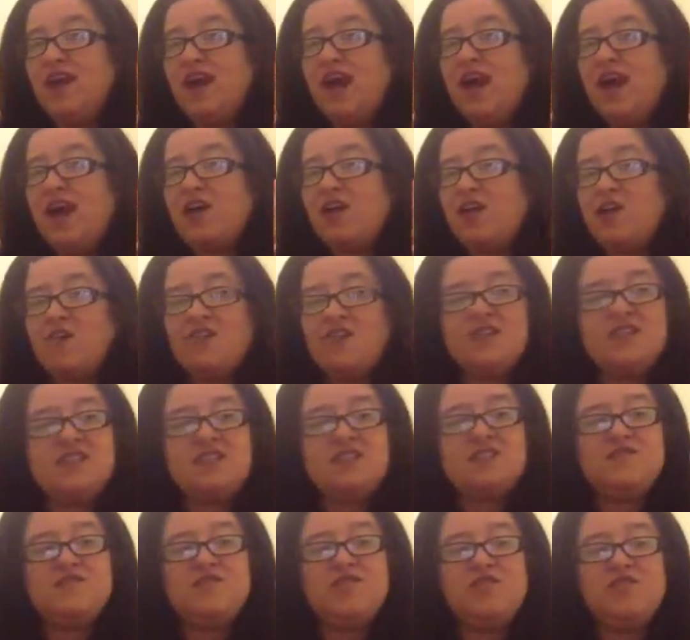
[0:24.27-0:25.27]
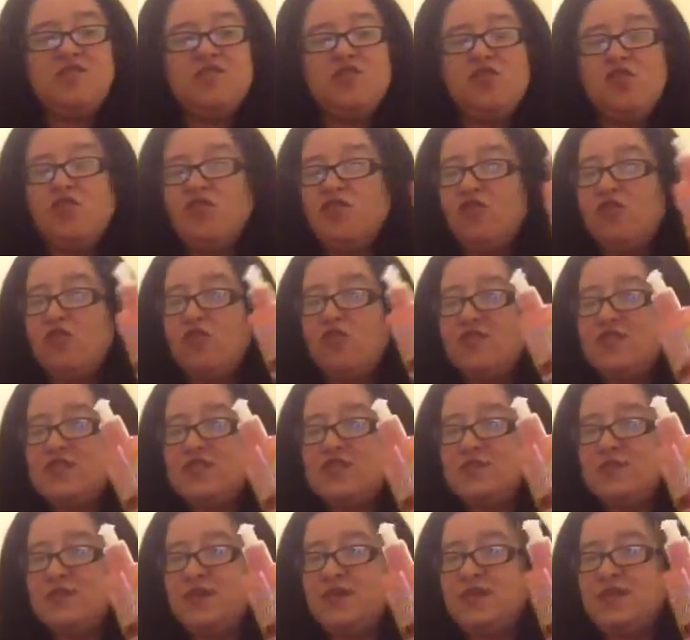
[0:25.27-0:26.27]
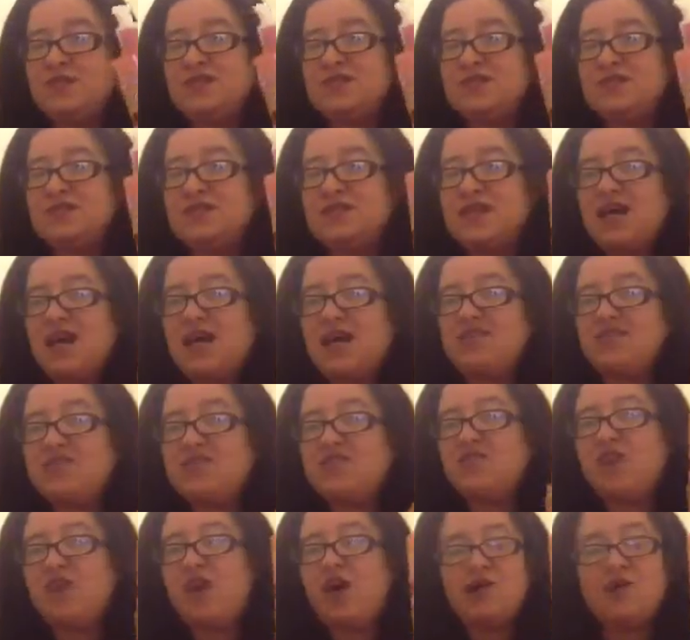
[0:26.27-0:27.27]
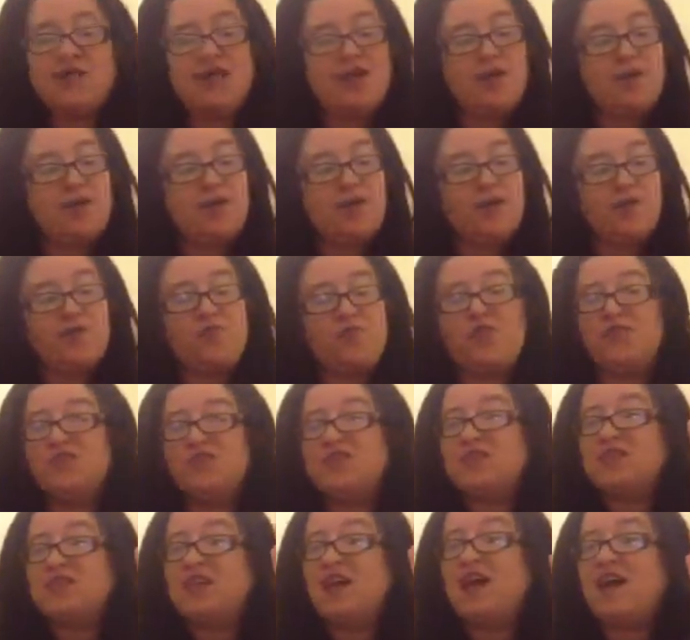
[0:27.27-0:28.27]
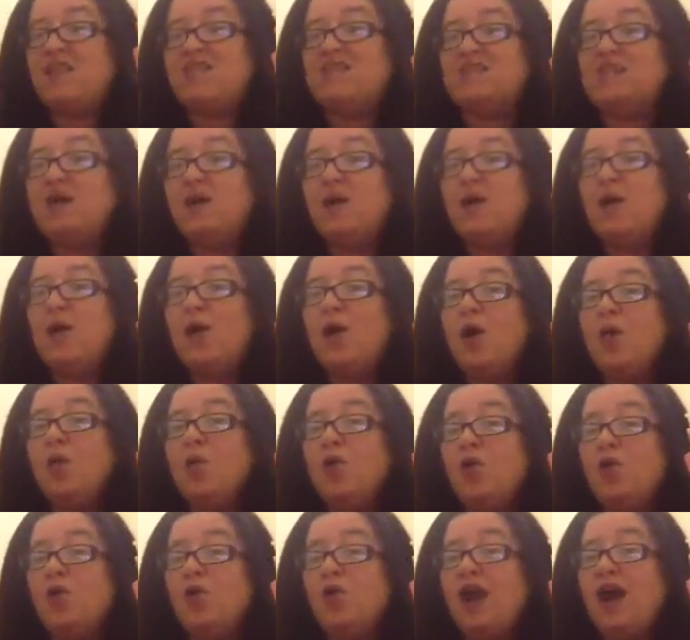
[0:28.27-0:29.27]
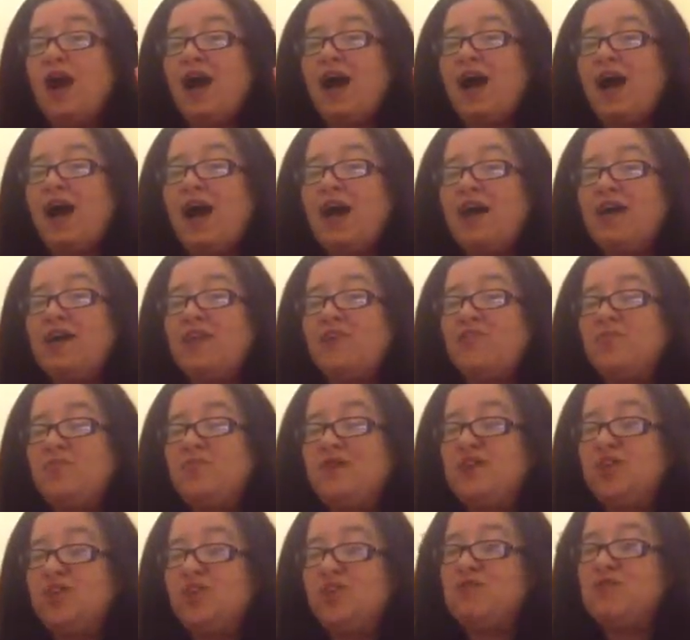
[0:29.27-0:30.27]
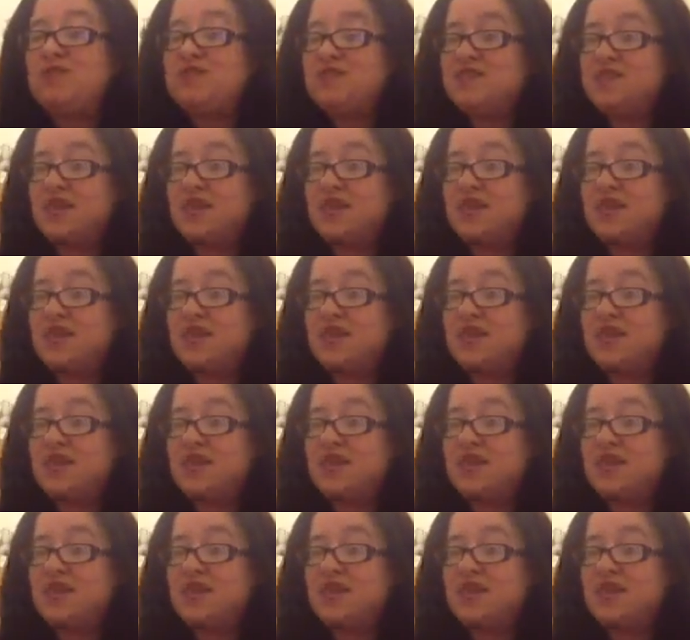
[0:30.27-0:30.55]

I got this for Christmas. I've still got a little bit of the product left, but I've been using the